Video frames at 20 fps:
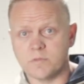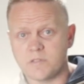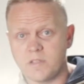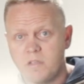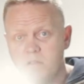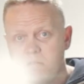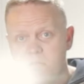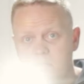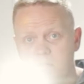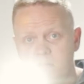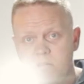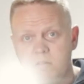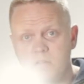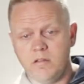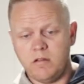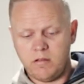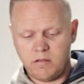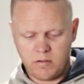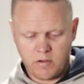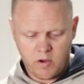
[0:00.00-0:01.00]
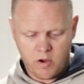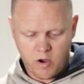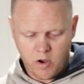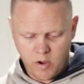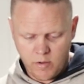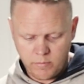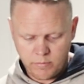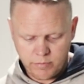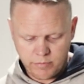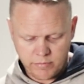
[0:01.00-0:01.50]
So
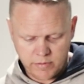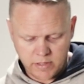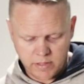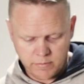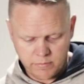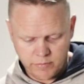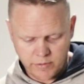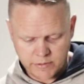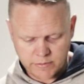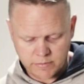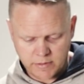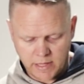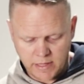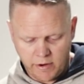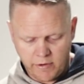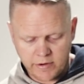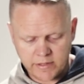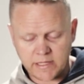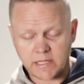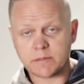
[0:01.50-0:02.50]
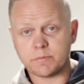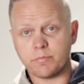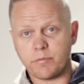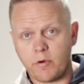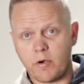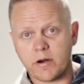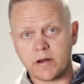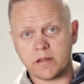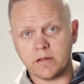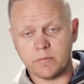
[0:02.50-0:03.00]
I'm pretty impressed with that. I reckon that's
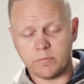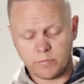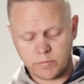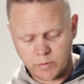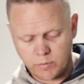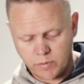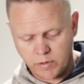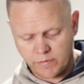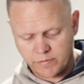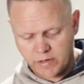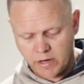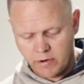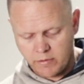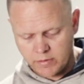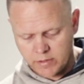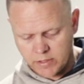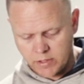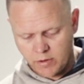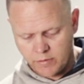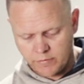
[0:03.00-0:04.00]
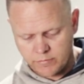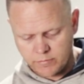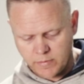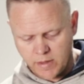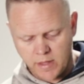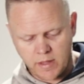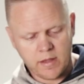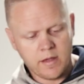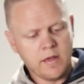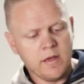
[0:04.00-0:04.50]
brighter than the one I've currently got from
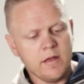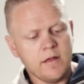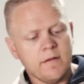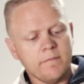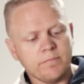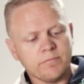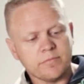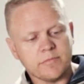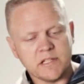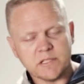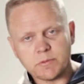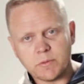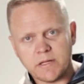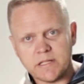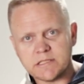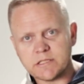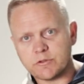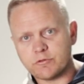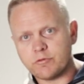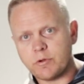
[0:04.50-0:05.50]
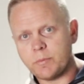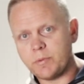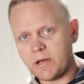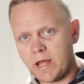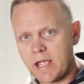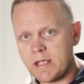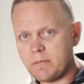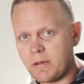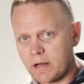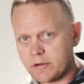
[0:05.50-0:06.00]
there. This one is a
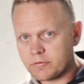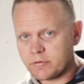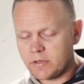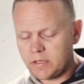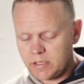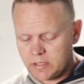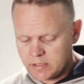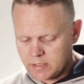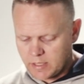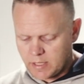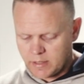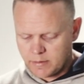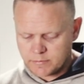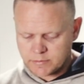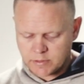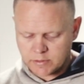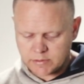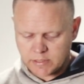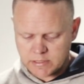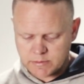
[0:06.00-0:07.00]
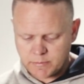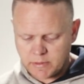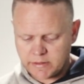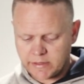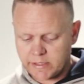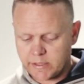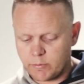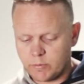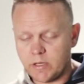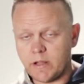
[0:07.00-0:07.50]
AAA battery, so it does mean
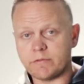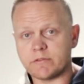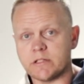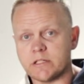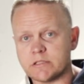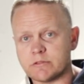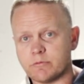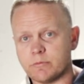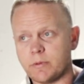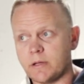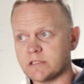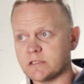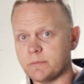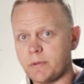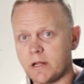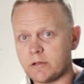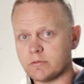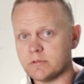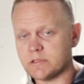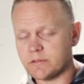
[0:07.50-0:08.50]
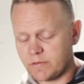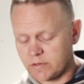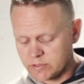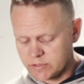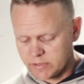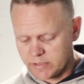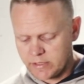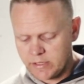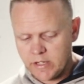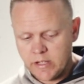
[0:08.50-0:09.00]
that you will have to just replace the batteries
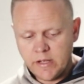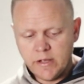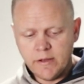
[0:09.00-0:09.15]
eventually.